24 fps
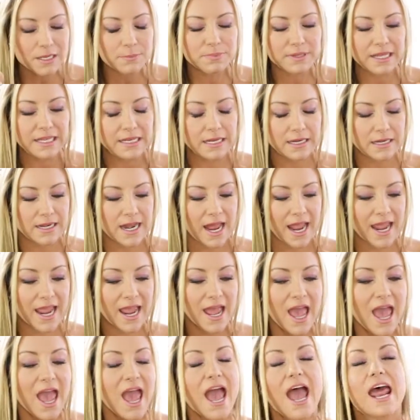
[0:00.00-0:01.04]
up late at night
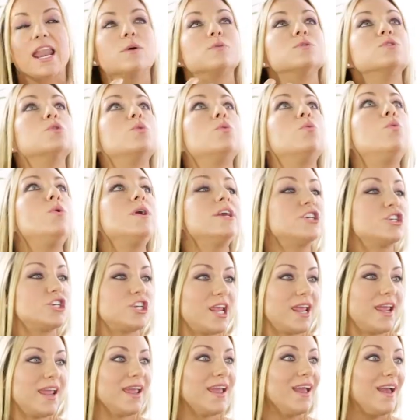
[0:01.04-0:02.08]
right. and I was
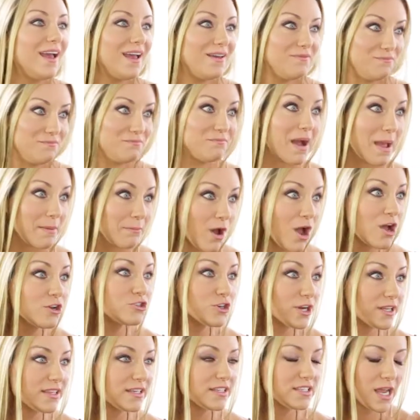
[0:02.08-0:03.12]
wishing, my
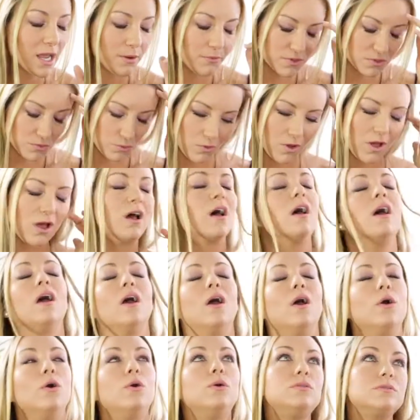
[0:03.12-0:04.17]
mantra at the time was, well,
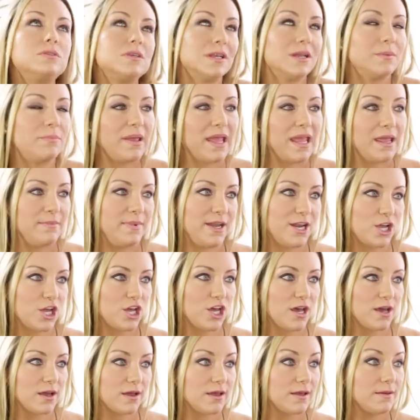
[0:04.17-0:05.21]
who's going to pay me to
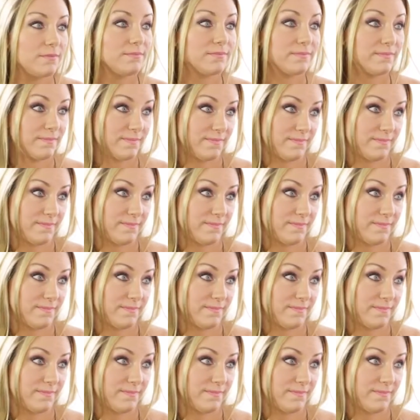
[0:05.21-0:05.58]
cook? Yeah.